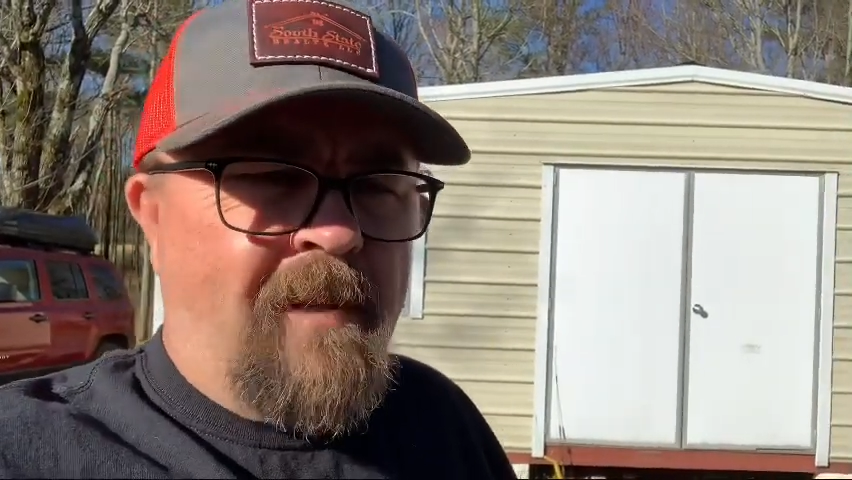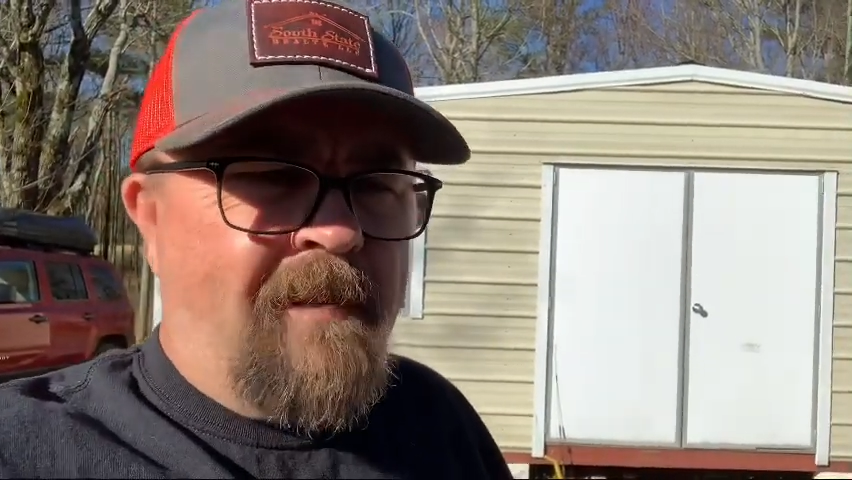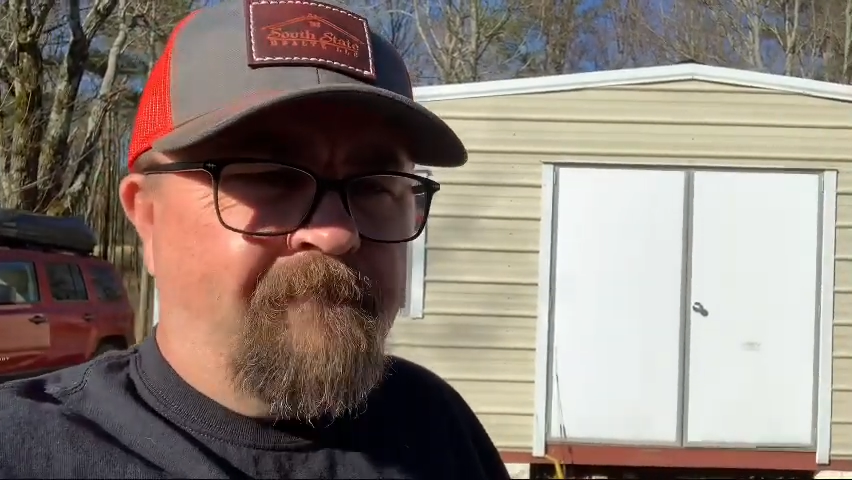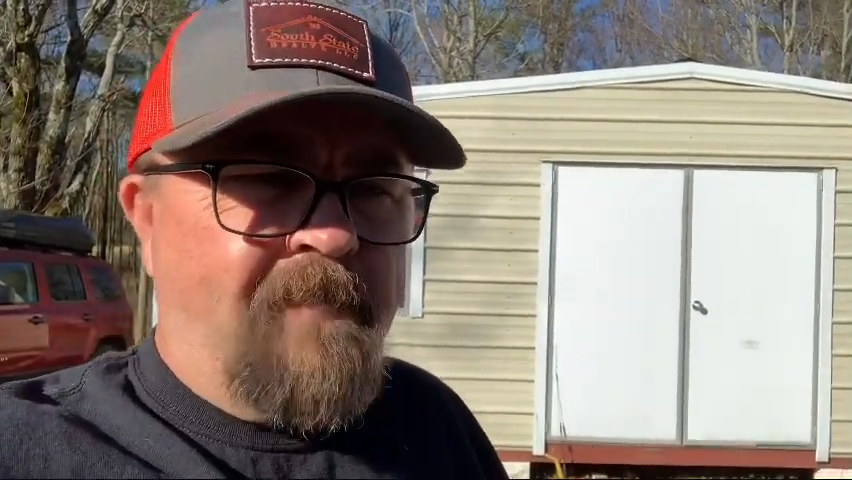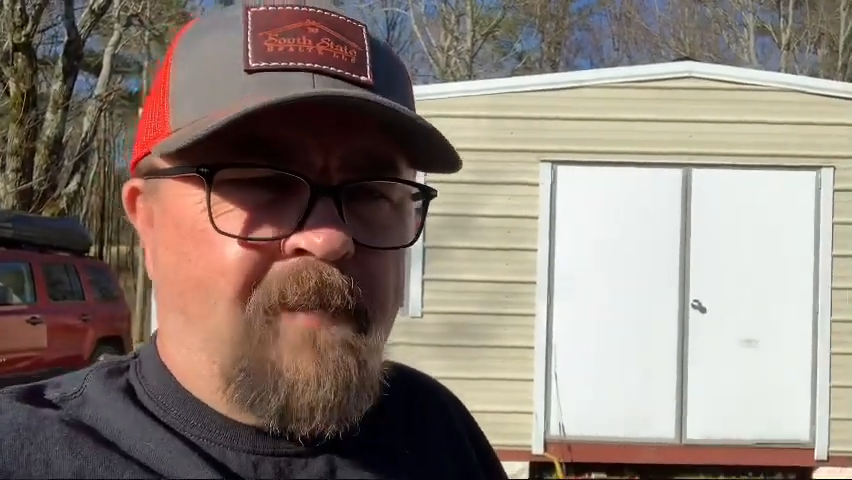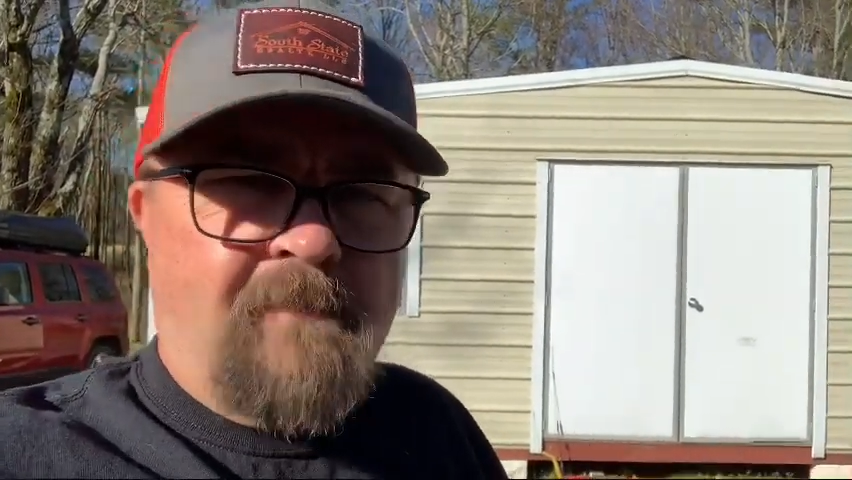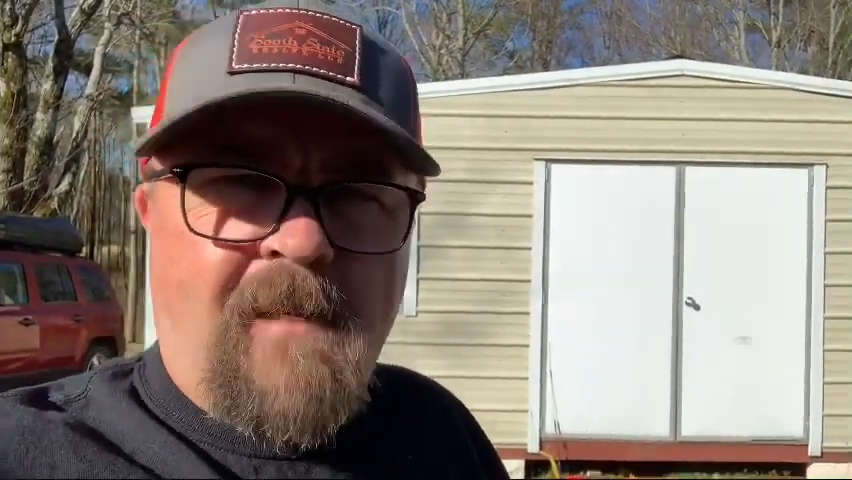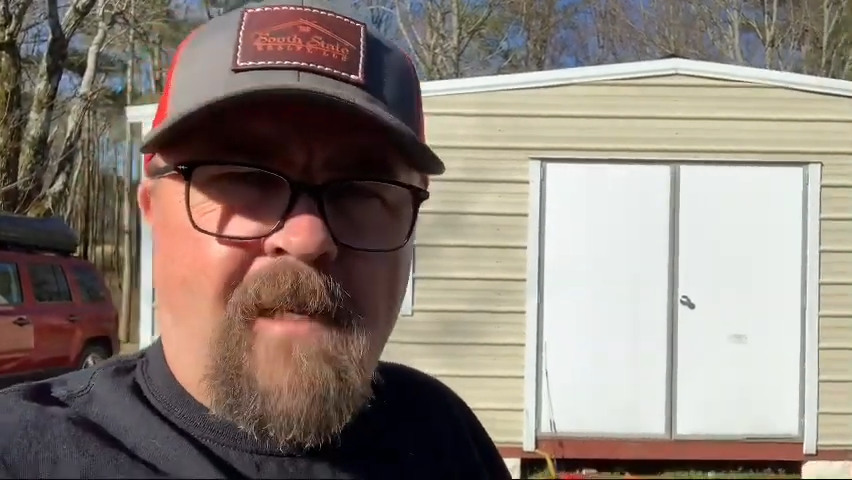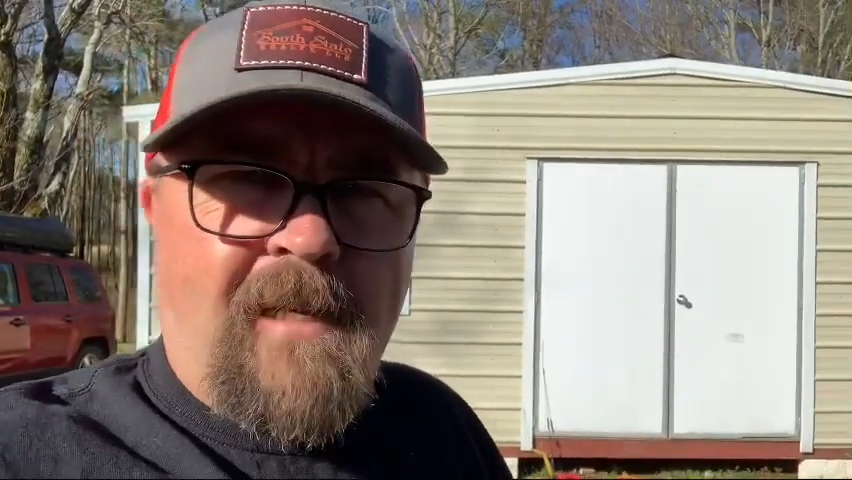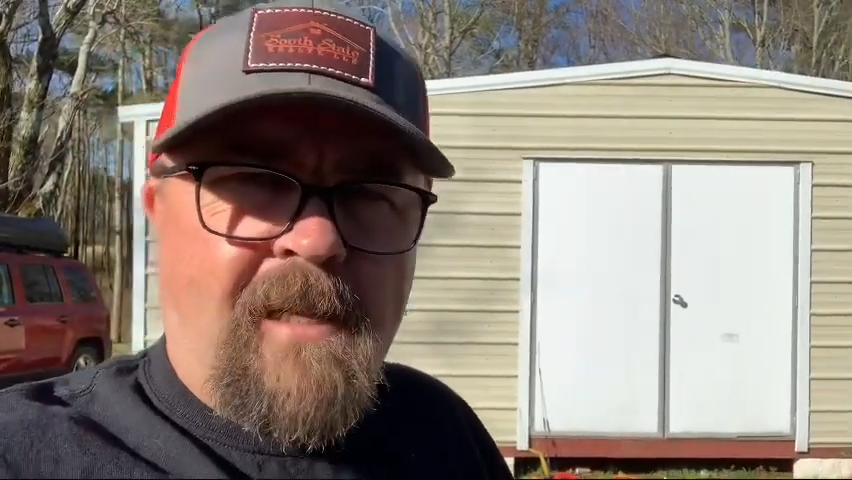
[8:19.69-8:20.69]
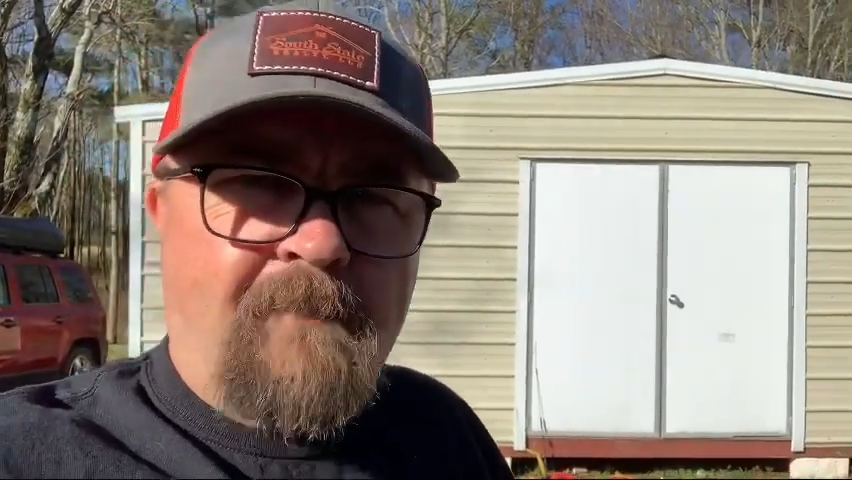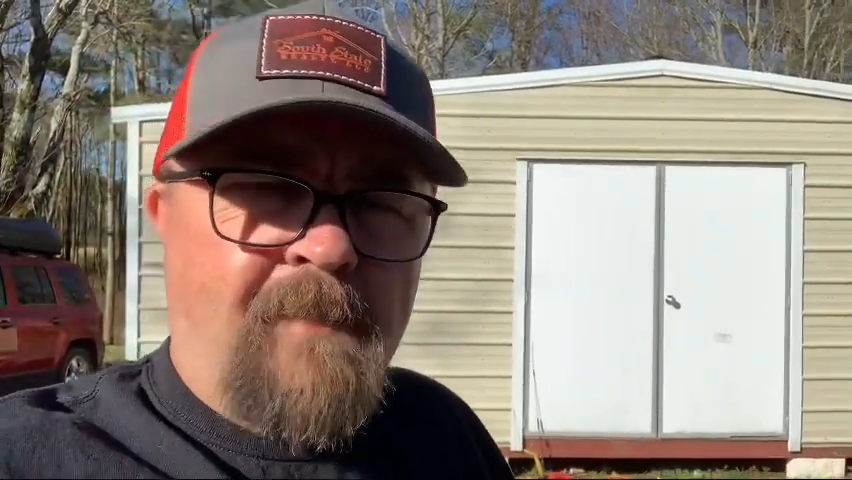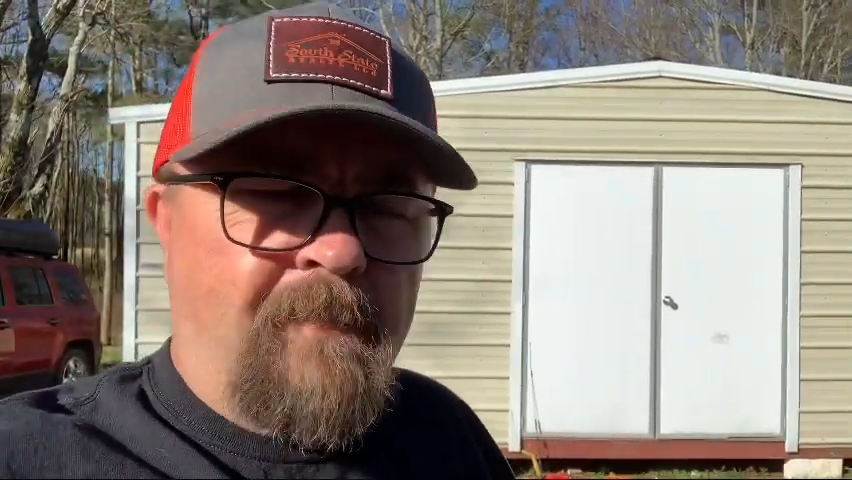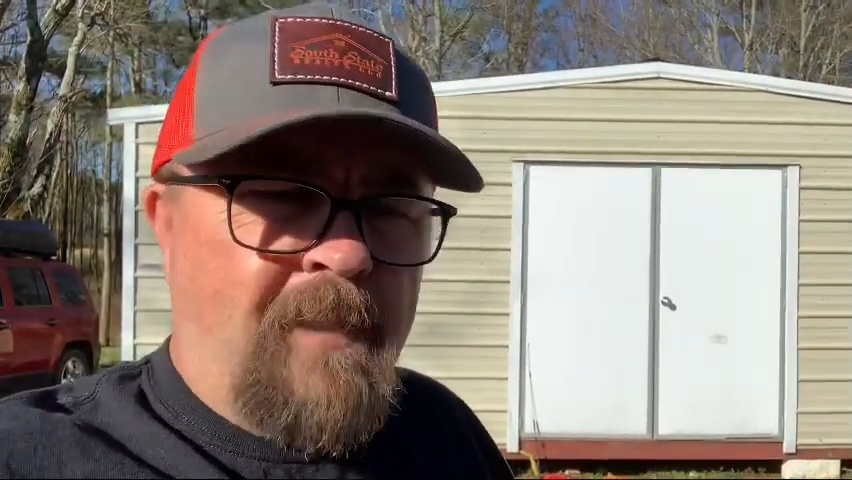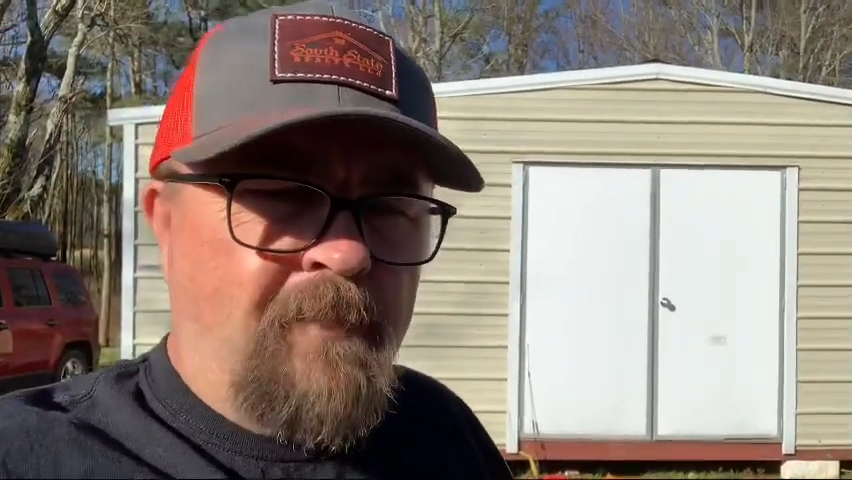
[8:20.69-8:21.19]
We had fun trying out my
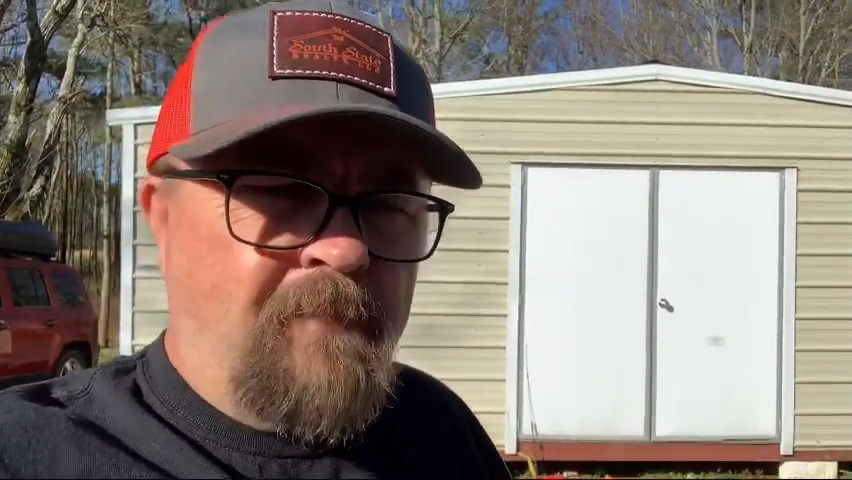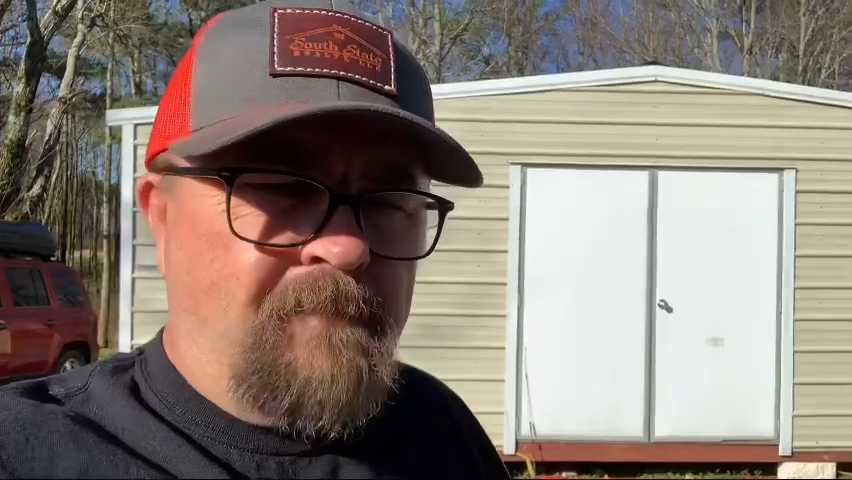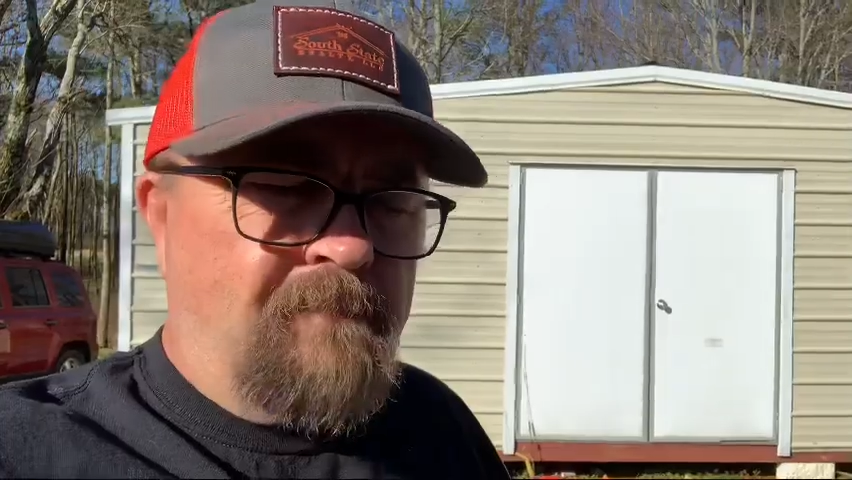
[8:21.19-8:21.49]
boat.